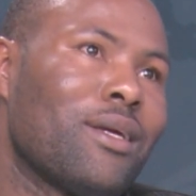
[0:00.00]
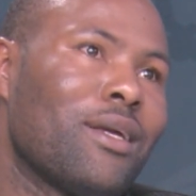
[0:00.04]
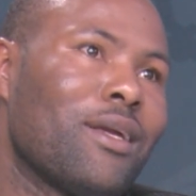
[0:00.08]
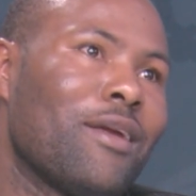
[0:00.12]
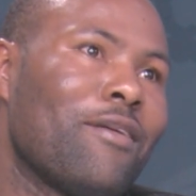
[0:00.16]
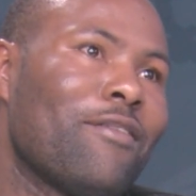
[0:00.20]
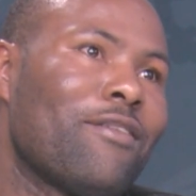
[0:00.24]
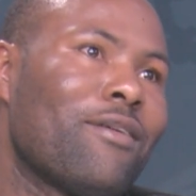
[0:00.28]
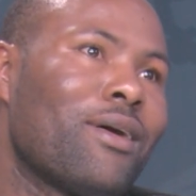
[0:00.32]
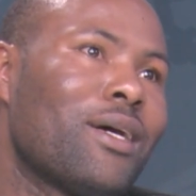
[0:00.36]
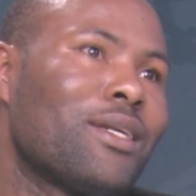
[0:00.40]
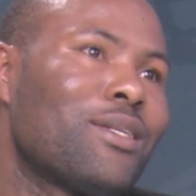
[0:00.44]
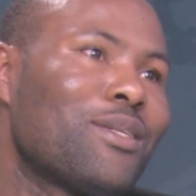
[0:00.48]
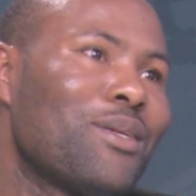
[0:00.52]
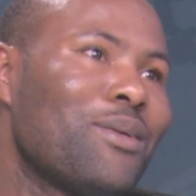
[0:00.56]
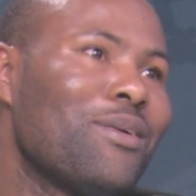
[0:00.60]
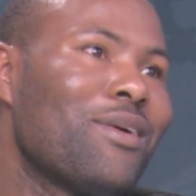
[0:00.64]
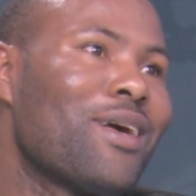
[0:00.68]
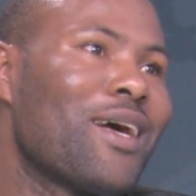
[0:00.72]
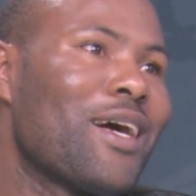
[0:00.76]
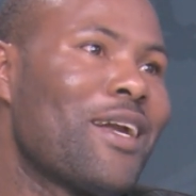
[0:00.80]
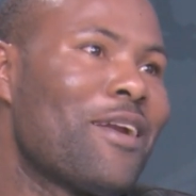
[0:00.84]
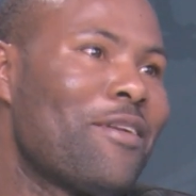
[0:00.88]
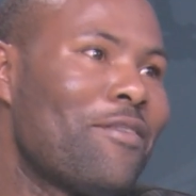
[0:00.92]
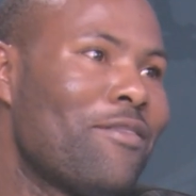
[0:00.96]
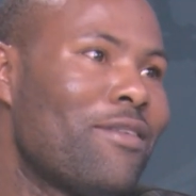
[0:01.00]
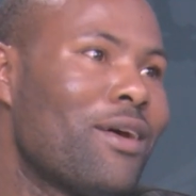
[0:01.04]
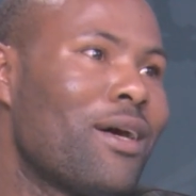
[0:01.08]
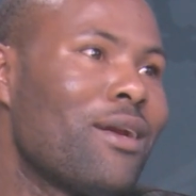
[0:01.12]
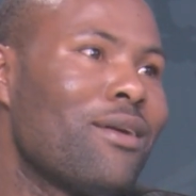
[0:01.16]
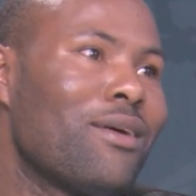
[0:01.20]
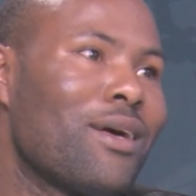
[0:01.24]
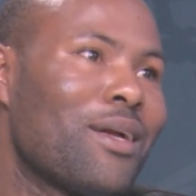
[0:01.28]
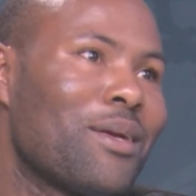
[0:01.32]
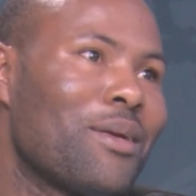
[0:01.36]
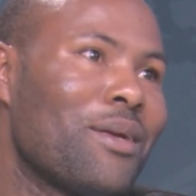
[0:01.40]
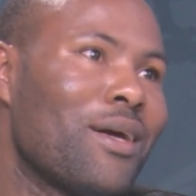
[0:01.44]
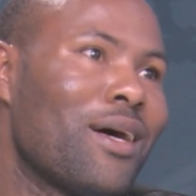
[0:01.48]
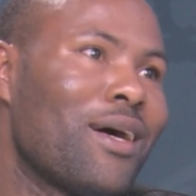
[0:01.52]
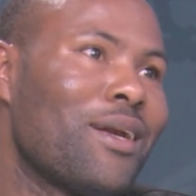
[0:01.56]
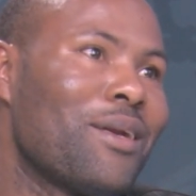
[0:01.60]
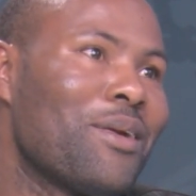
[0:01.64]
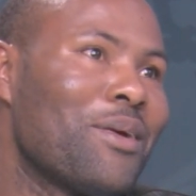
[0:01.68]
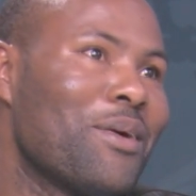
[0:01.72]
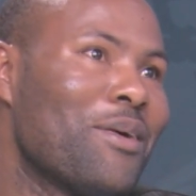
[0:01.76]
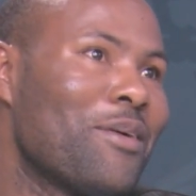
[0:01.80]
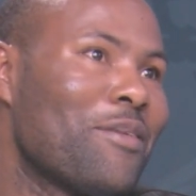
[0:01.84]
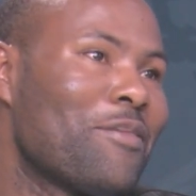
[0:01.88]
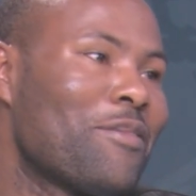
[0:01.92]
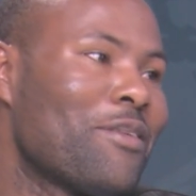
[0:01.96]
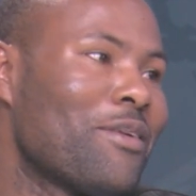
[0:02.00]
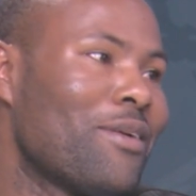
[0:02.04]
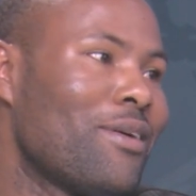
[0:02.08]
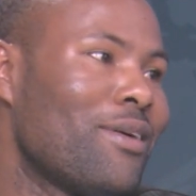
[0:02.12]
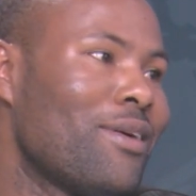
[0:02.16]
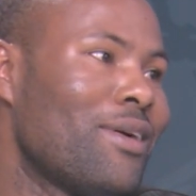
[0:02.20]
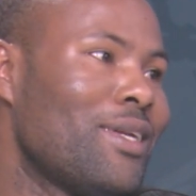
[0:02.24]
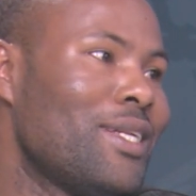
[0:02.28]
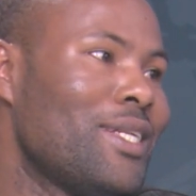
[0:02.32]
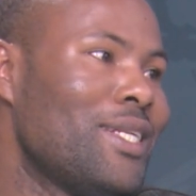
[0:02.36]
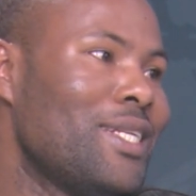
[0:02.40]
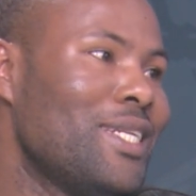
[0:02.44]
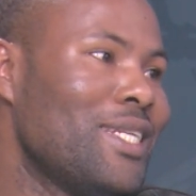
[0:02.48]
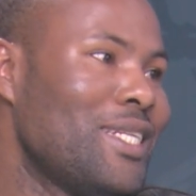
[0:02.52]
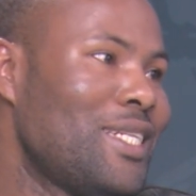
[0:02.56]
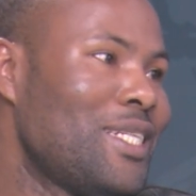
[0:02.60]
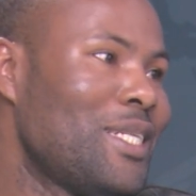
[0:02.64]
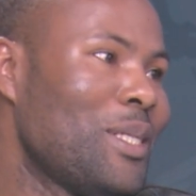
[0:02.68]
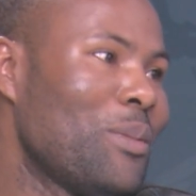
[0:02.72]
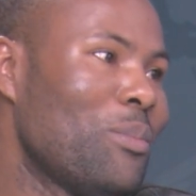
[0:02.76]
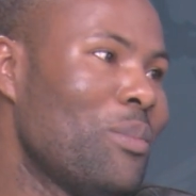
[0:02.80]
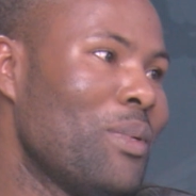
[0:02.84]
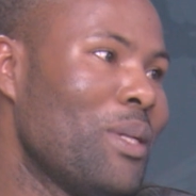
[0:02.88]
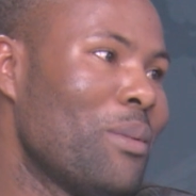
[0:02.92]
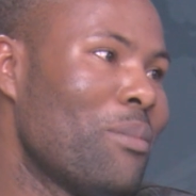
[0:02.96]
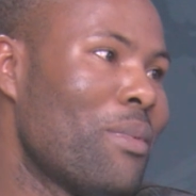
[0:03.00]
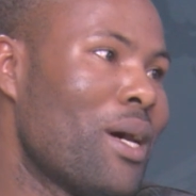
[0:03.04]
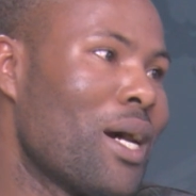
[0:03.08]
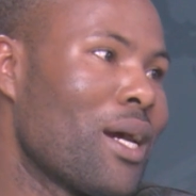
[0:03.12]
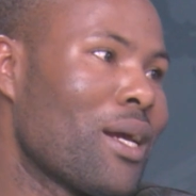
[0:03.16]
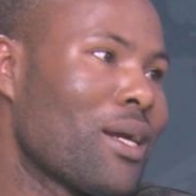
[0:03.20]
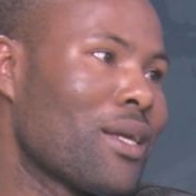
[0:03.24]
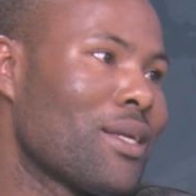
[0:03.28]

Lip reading: If I were to look at value, I'd go for DTB Bank.